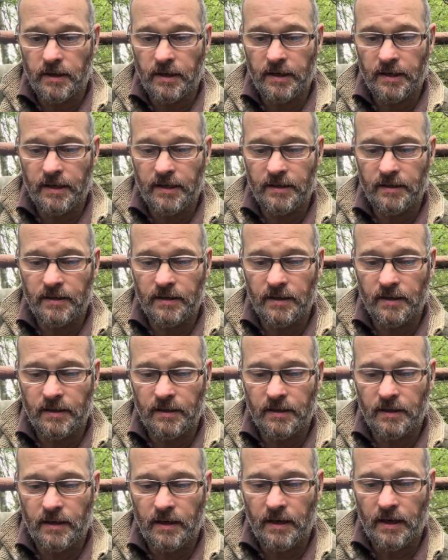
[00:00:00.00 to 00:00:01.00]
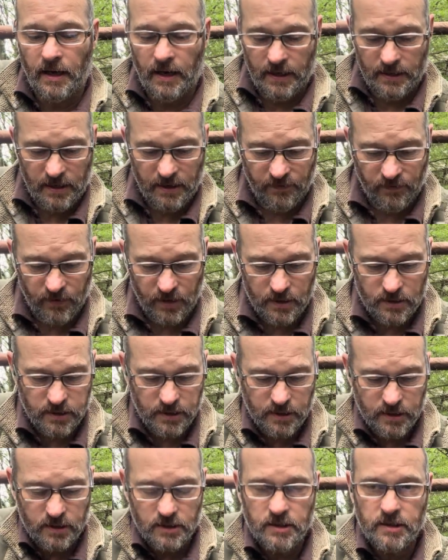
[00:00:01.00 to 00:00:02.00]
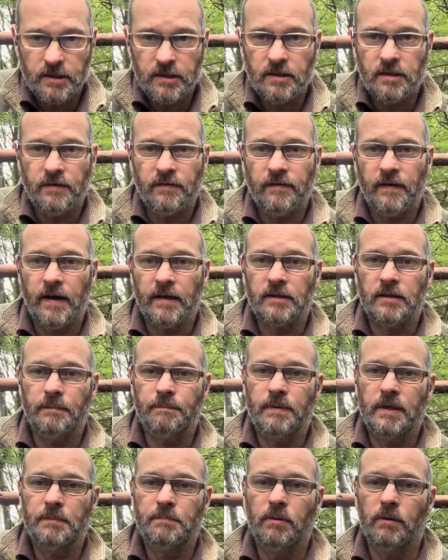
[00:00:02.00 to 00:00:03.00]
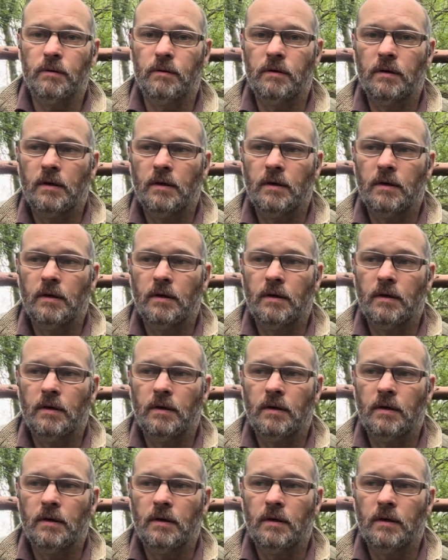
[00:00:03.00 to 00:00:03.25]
And I never actually considered the fact that people,